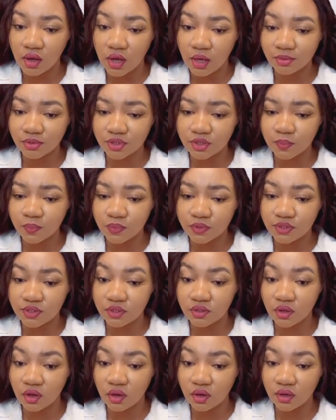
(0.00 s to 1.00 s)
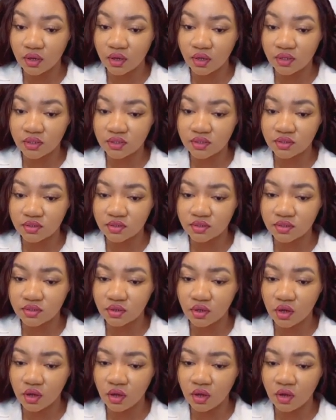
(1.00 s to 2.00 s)
I'm just going to put in August
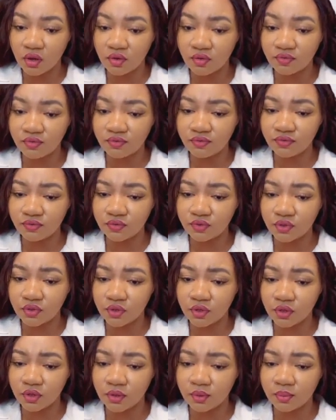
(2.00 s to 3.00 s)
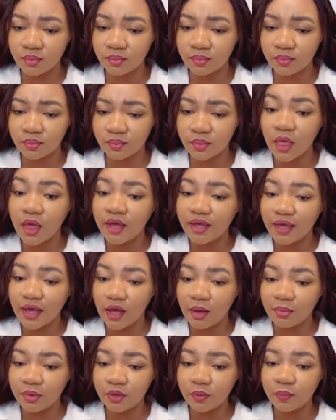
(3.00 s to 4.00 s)
of
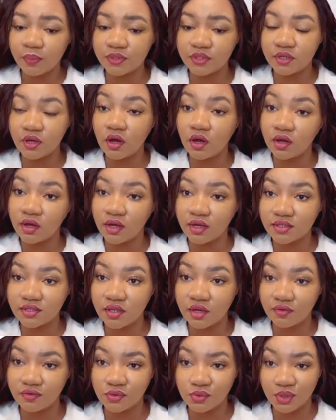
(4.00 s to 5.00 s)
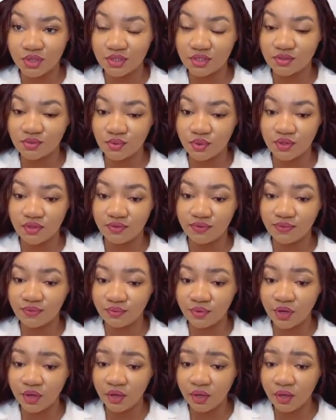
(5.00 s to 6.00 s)
I'm going to put in August of
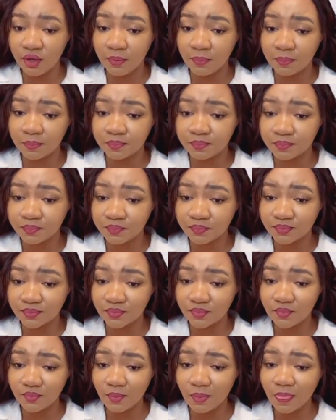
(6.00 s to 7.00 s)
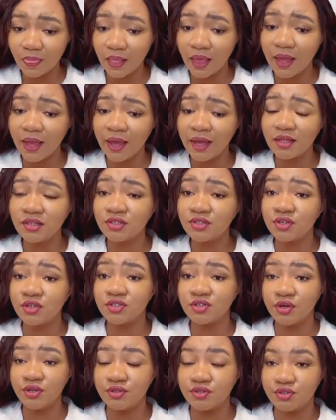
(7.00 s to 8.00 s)
2023, and so
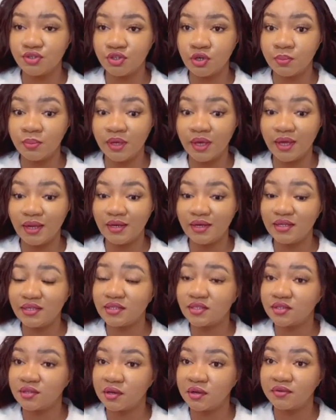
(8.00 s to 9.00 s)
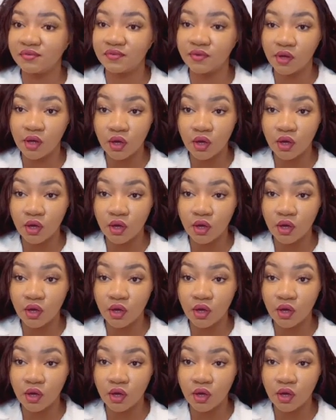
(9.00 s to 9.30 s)
it's going to show me a list of